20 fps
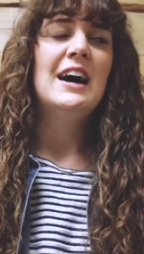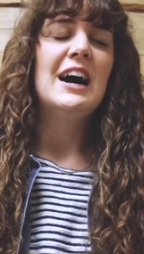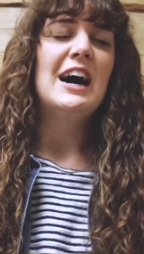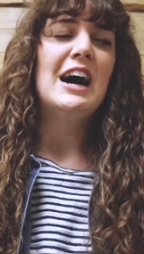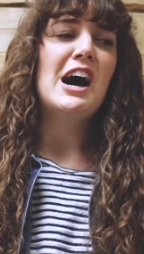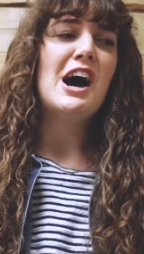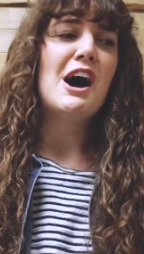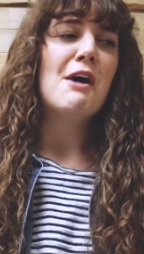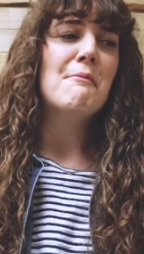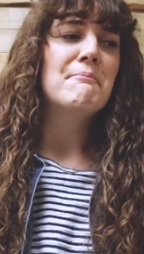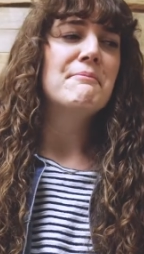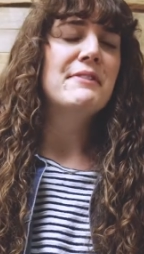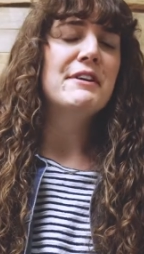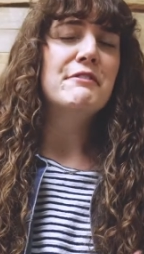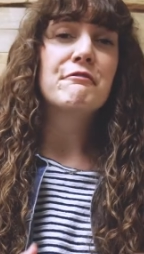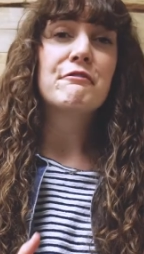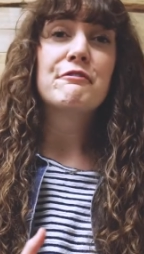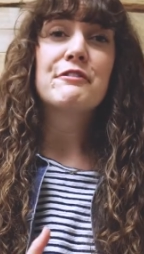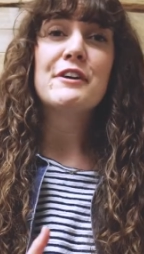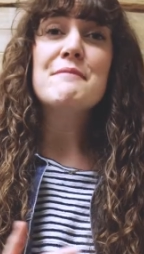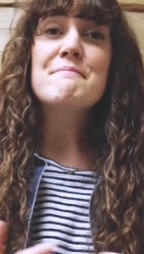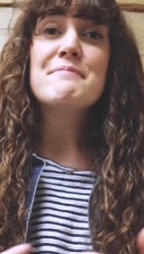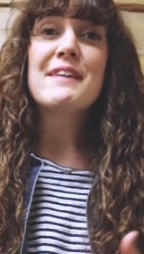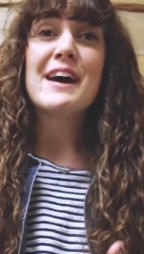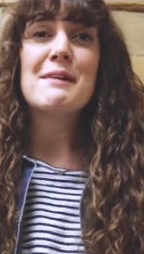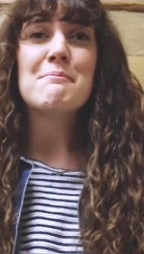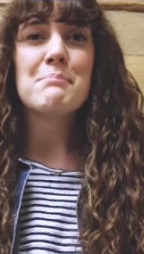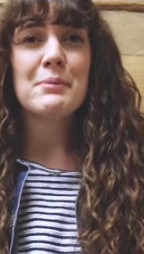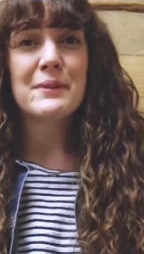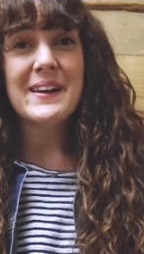And from
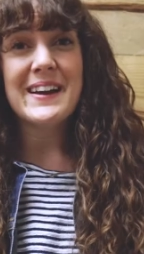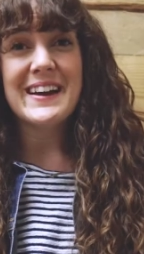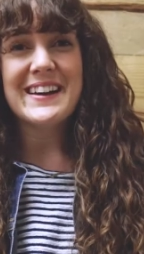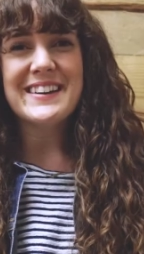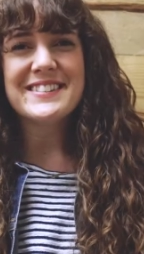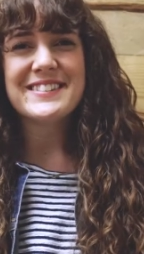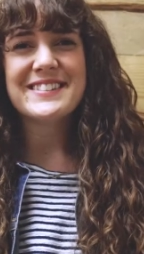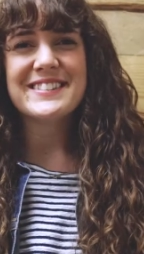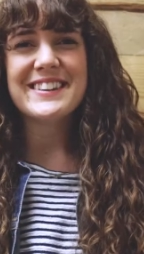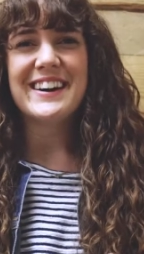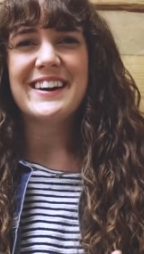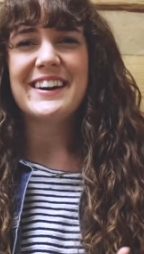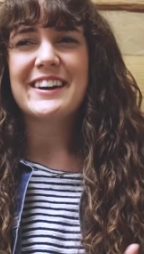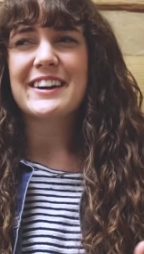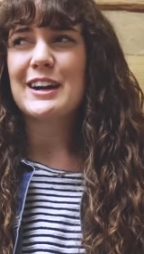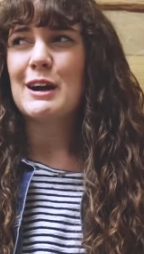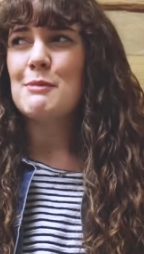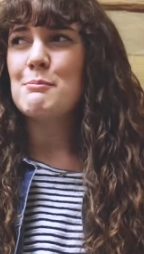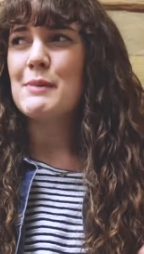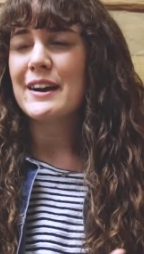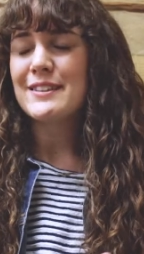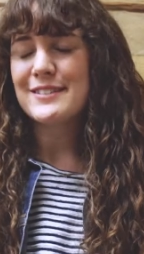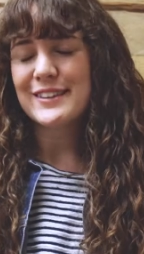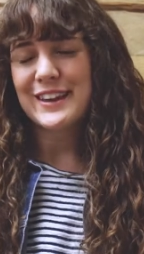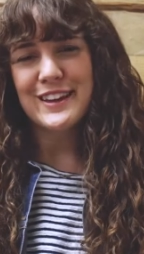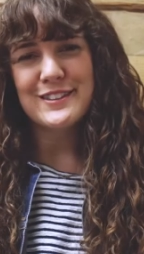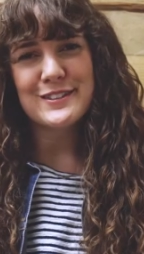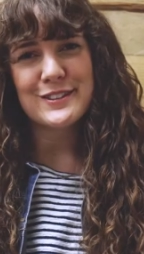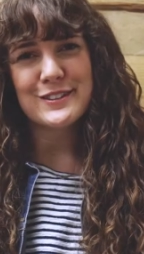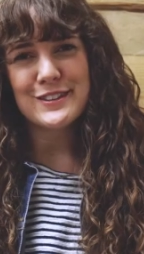that place, I come back to
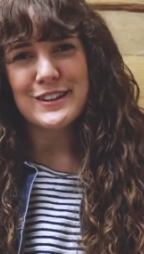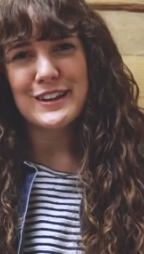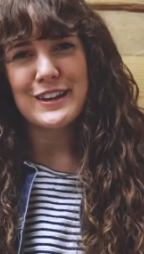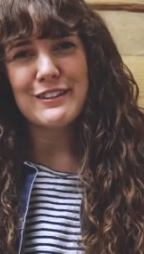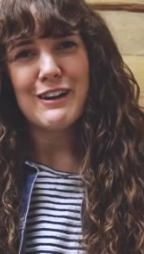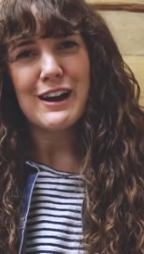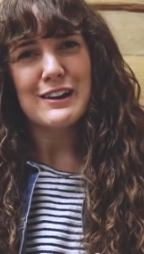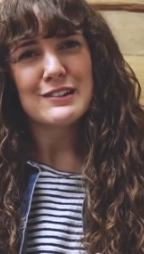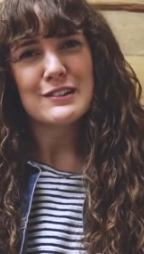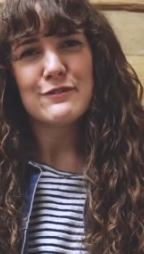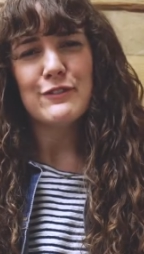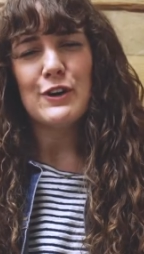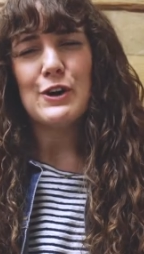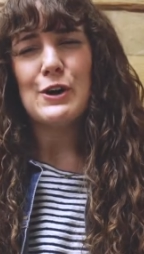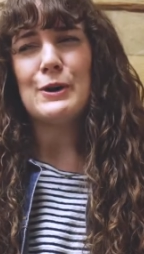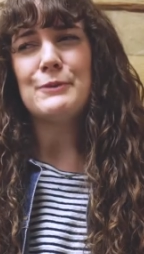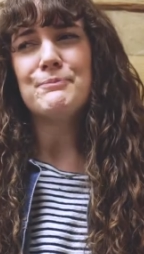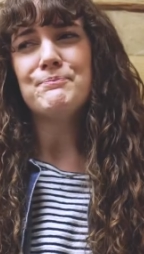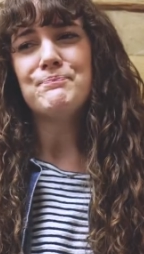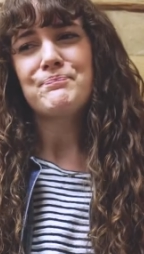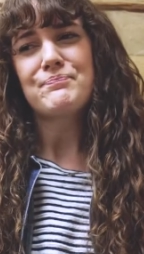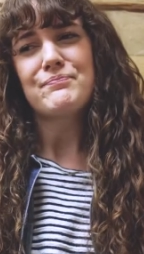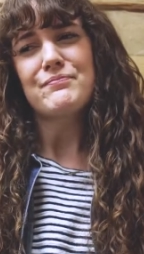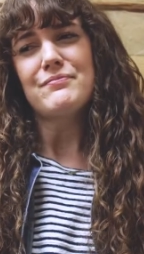Kansas City last fall,